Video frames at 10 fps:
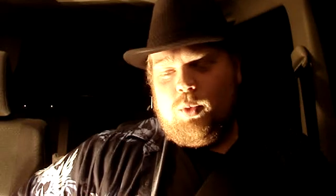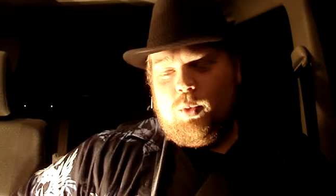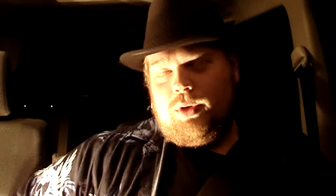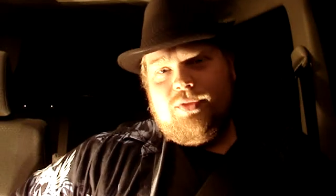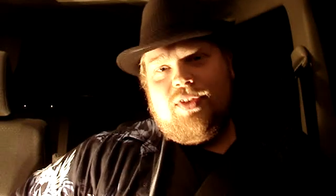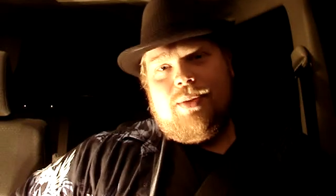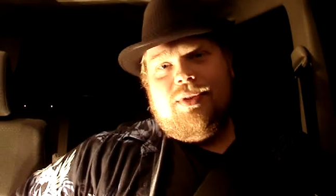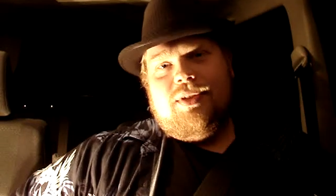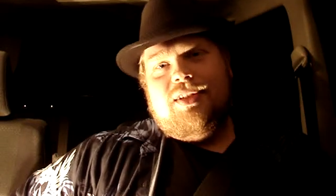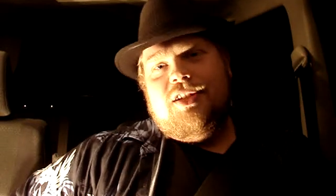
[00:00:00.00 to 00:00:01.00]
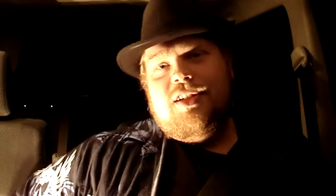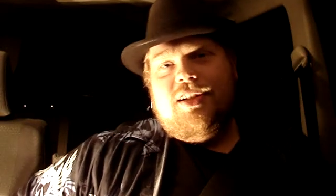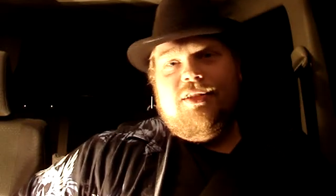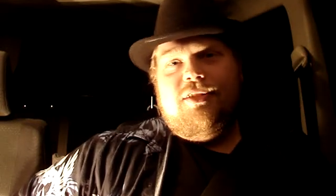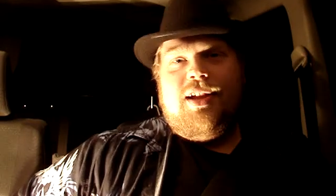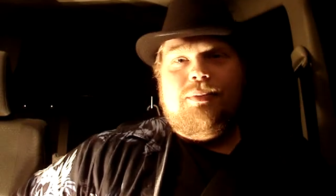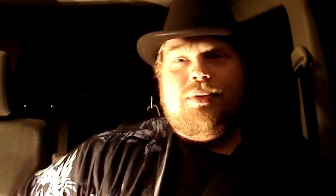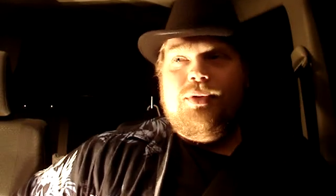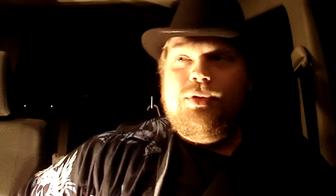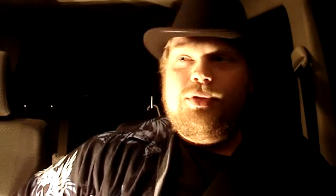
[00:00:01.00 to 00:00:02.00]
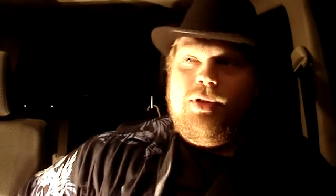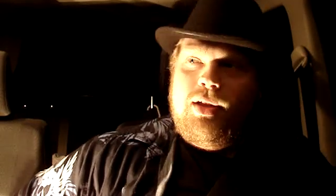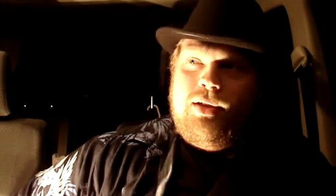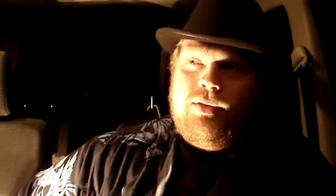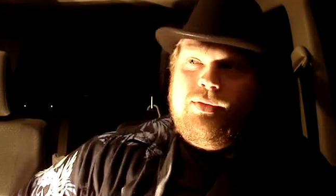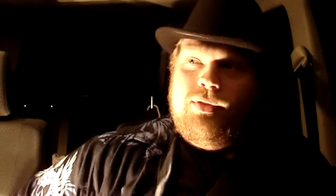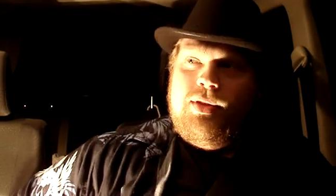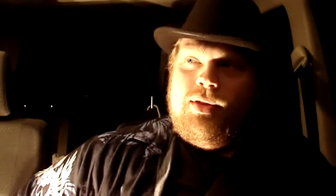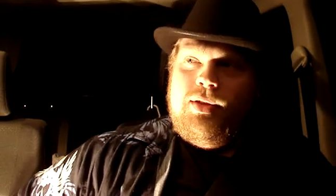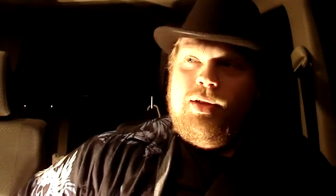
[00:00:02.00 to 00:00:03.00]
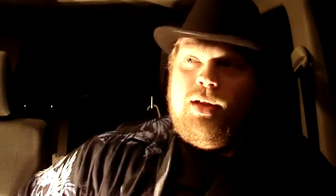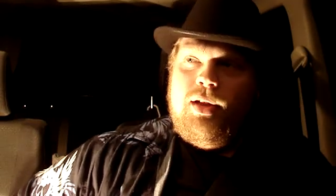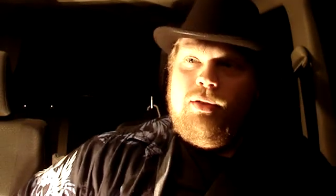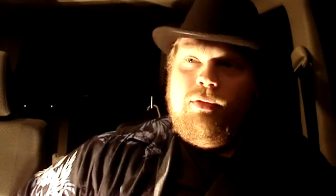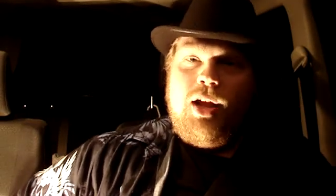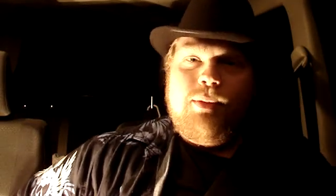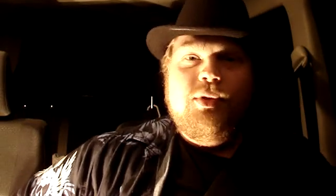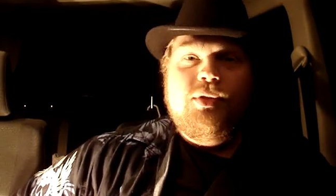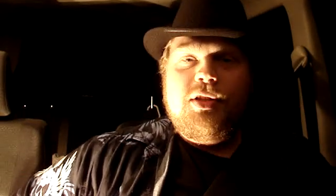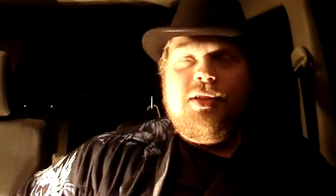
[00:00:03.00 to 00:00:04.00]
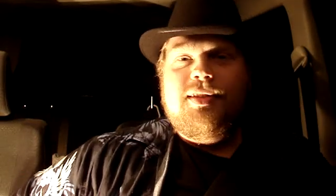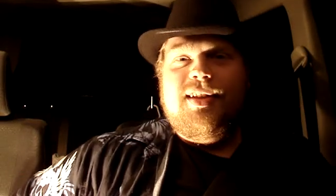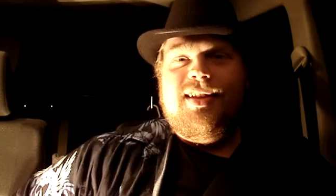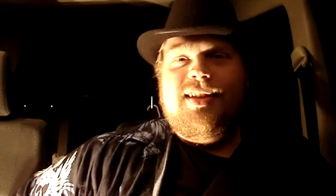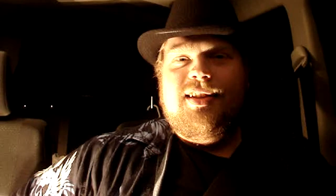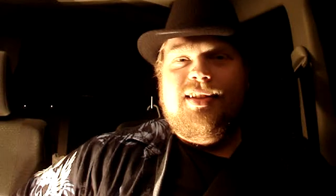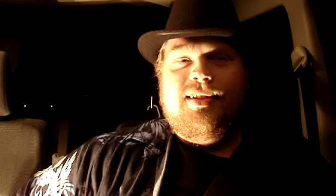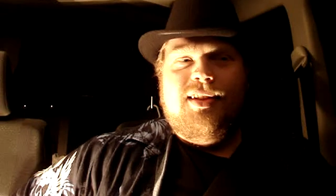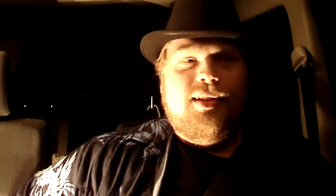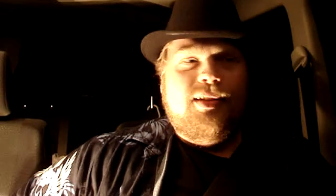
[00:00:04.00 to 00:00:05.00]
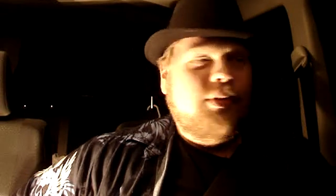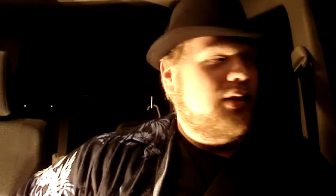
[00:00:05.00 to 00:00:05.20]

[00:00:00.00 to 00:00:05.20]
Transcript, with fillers: world famous engineer and producer of uh, rock music and uh,